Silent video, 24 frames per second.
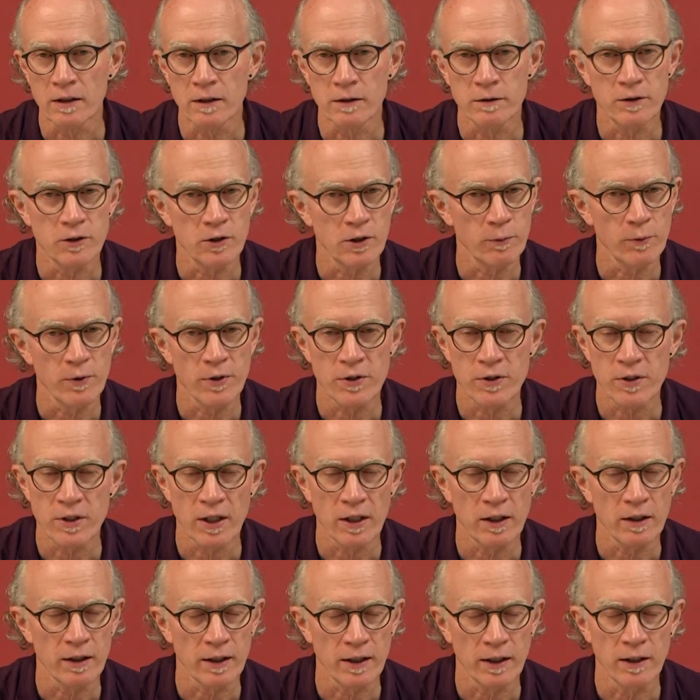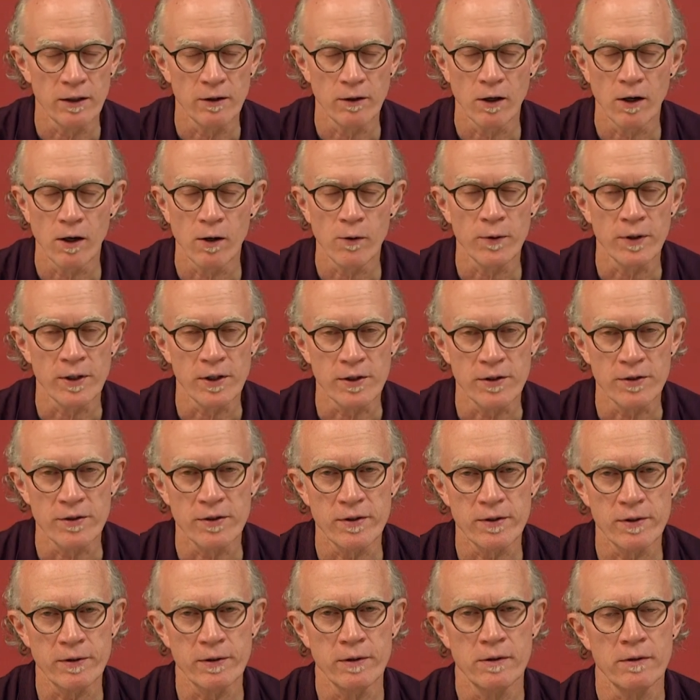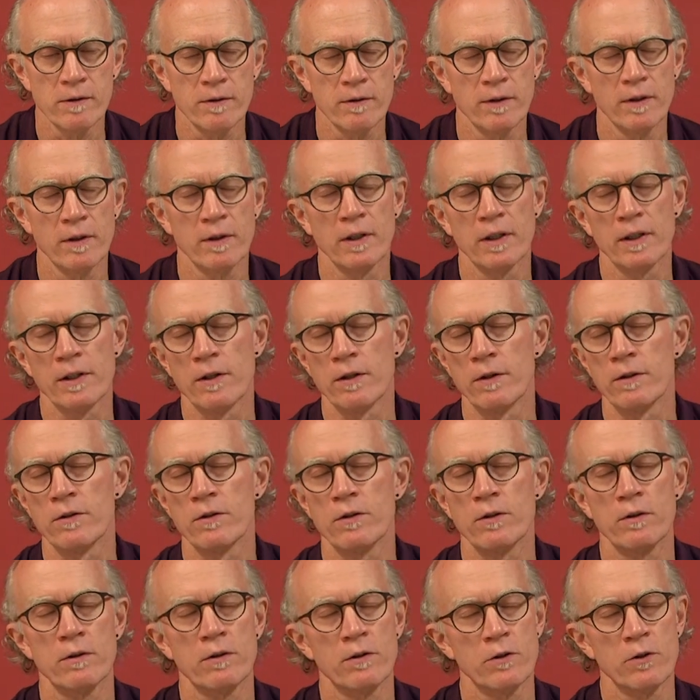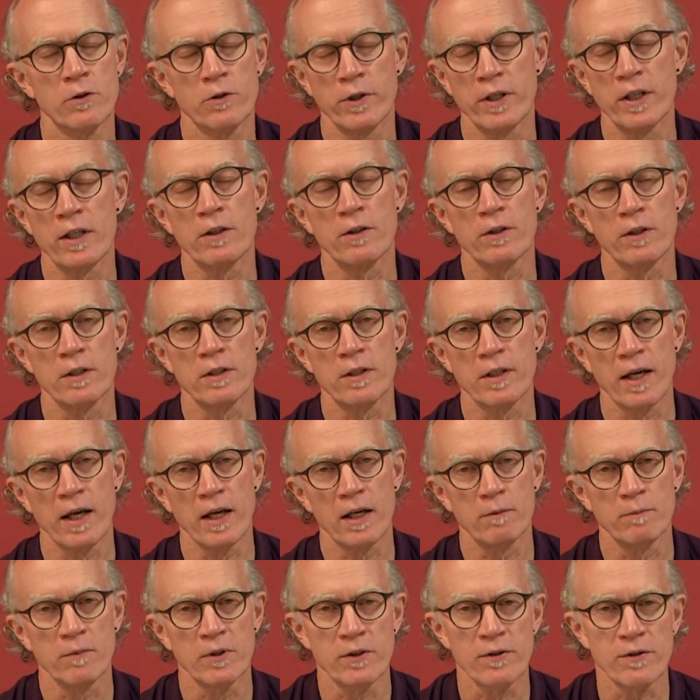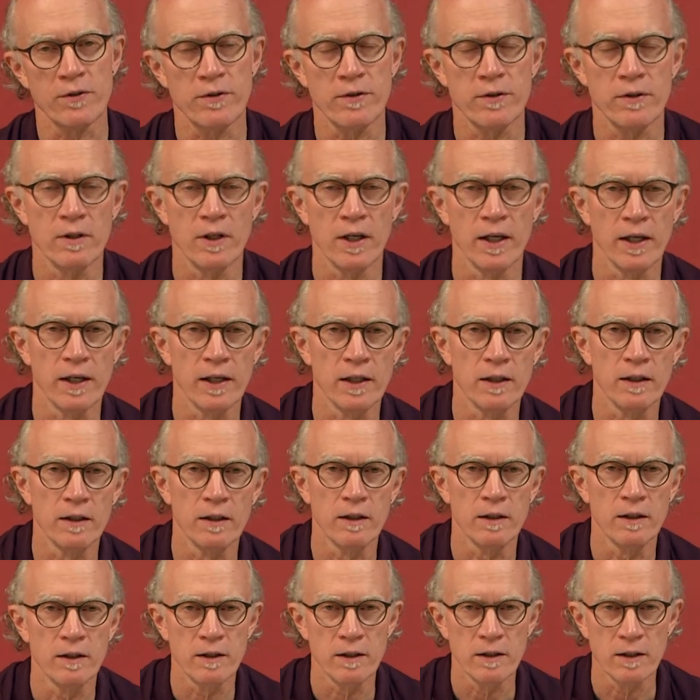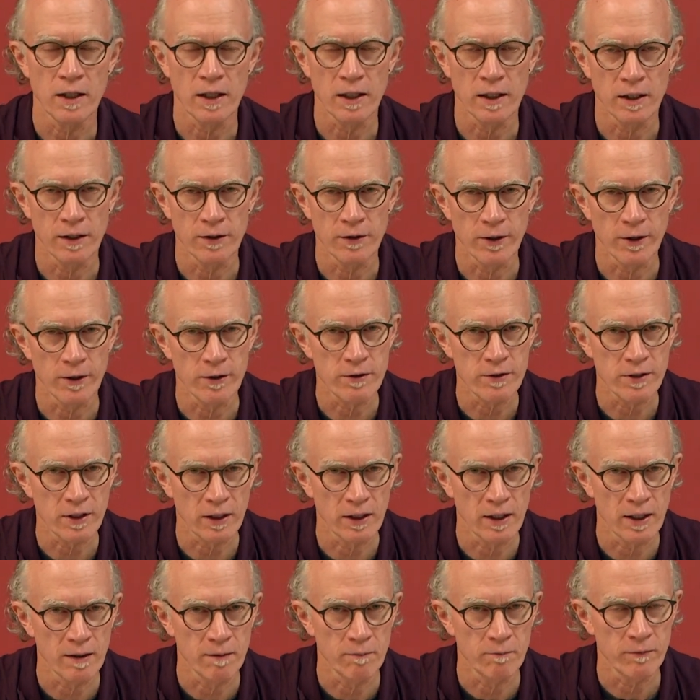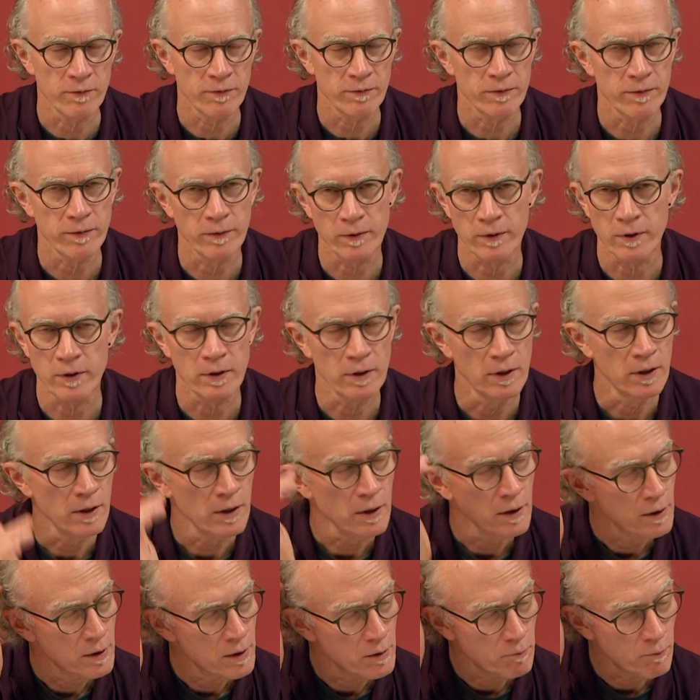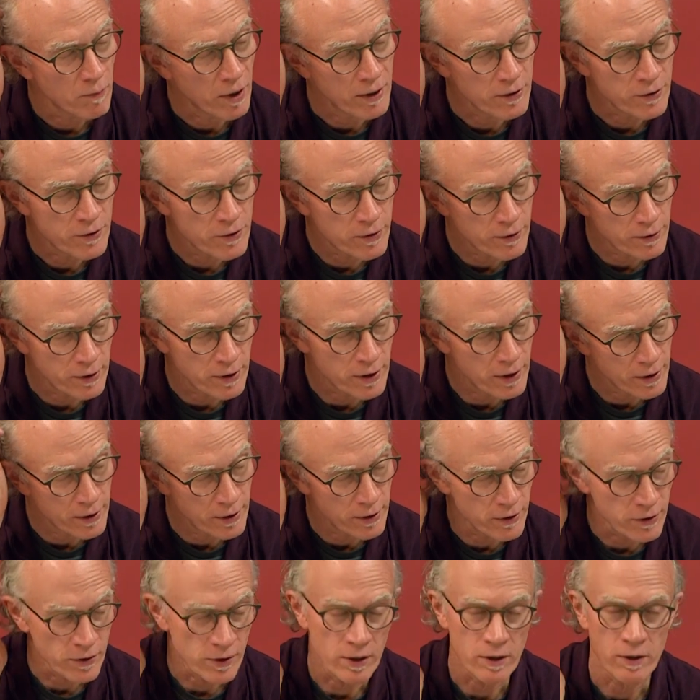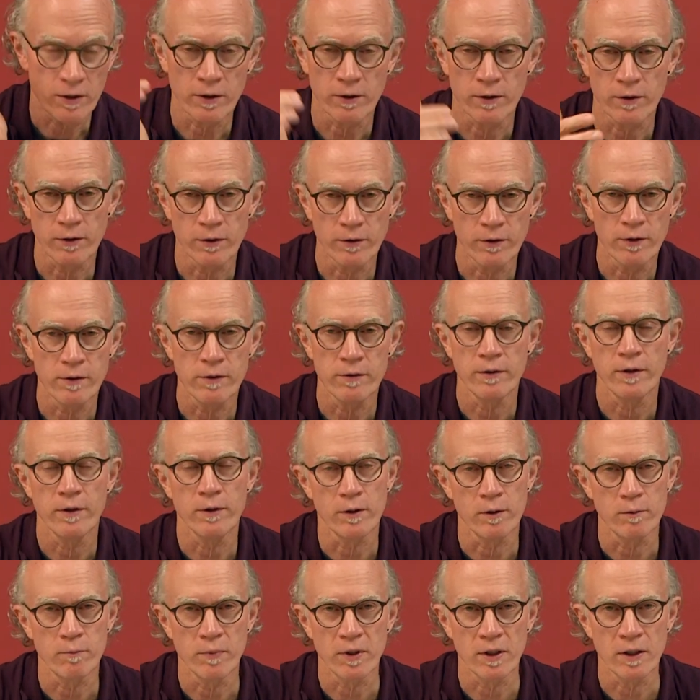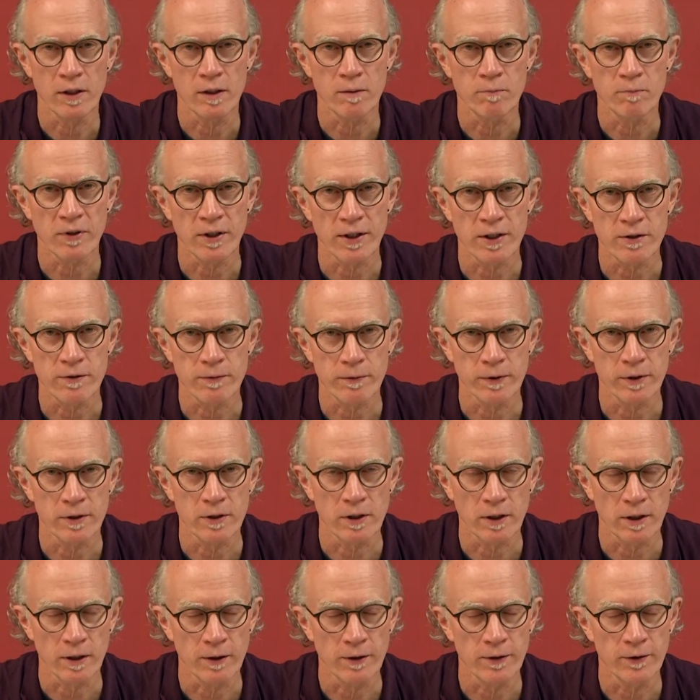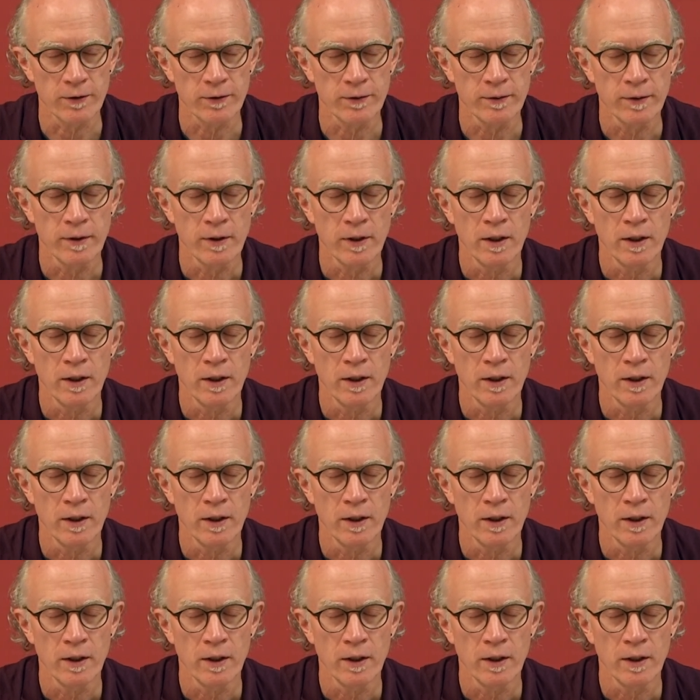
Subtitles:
She was taking in always the strangest animals and nursing them for months or years until there'd be a place for it to go.